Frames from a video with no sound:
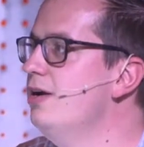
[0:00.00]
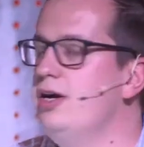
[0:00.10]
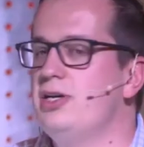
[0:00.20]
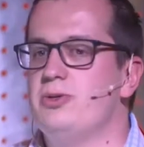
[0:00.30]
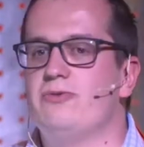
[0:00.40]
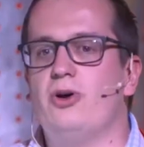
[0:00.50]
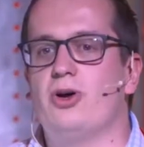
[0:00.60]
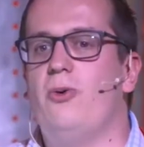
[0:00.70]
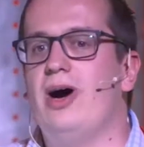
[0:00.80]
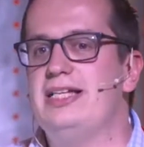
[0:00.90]
So we've got
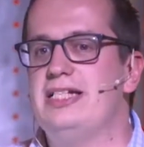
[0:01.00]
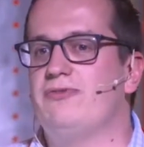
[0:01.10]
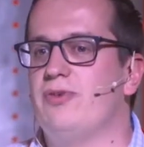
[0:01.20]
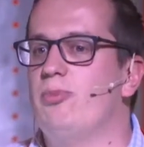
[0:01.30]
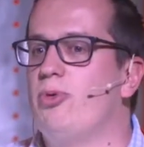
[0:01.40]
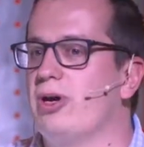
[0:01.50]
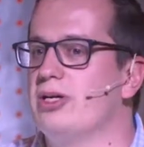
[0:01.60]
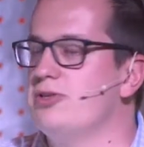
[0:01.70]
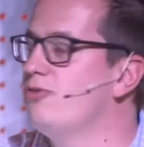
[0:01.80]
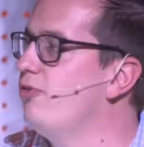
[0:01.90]
quite a different product
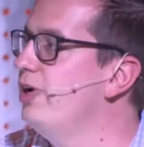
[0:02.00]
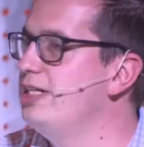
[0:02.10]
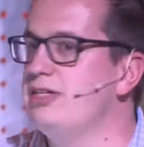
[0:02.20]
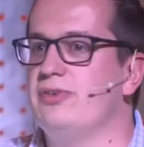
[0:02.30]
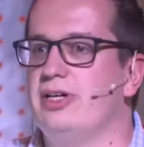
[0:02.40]
offering in different